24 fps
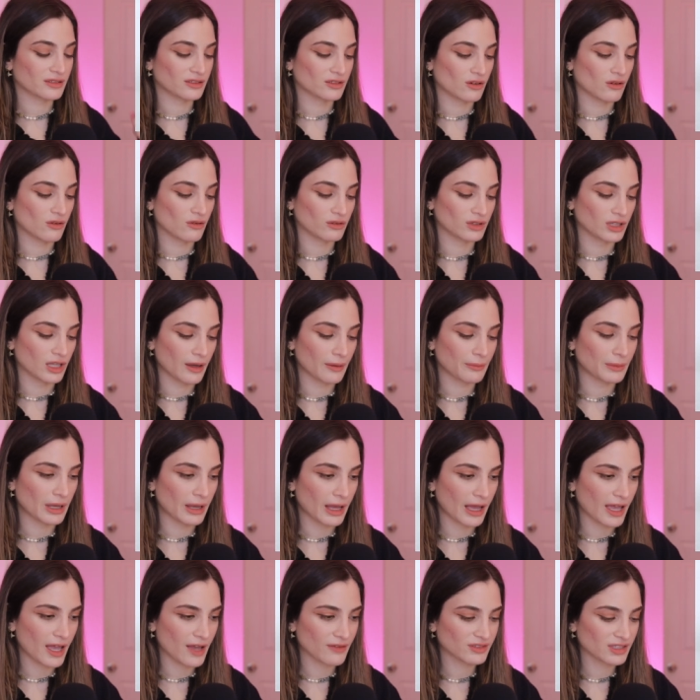So I, mean,
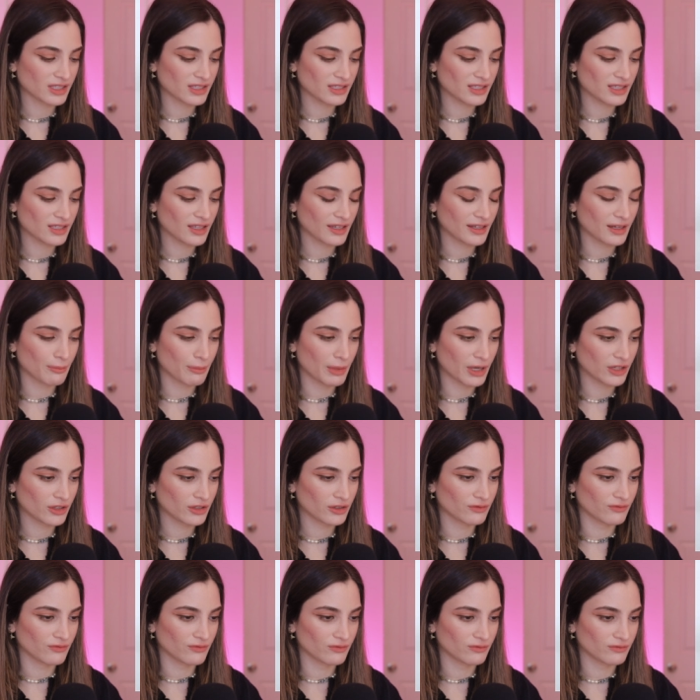I have to see like a
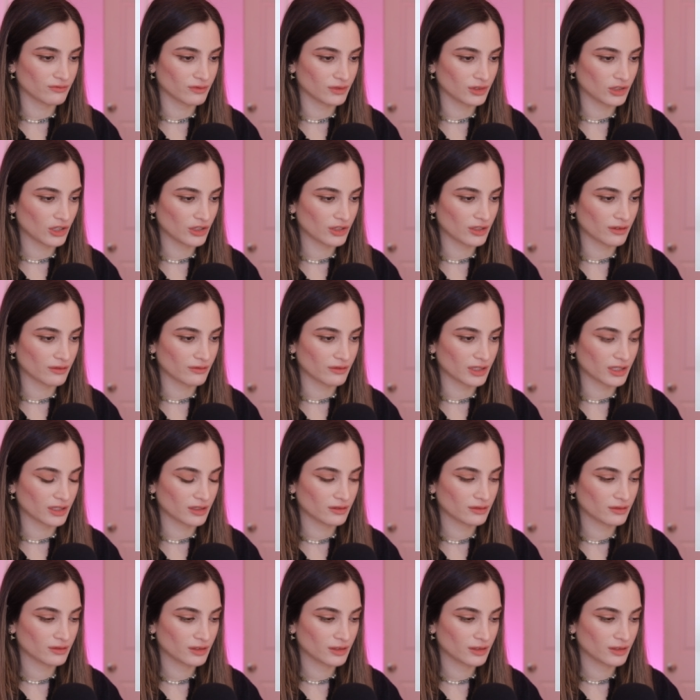better look of it.